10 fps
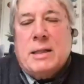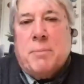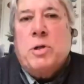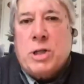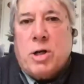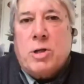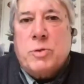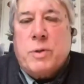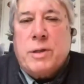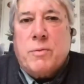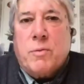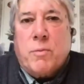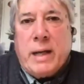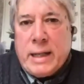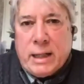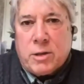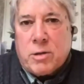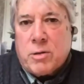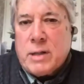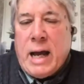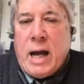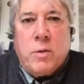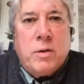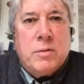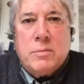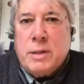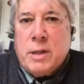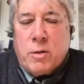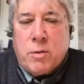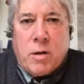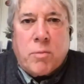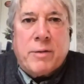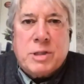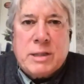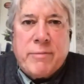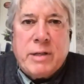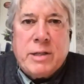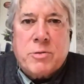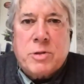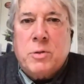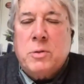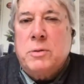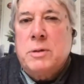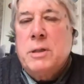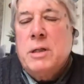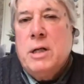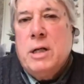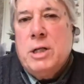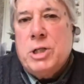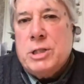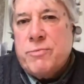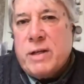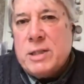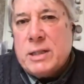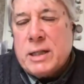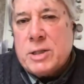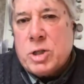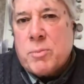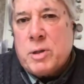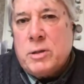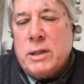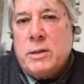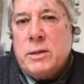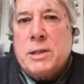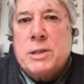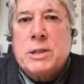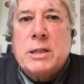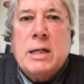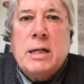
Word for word: the book starts with Ray Kelleher now, you know, around 70 years old. She's facing a terminal illness.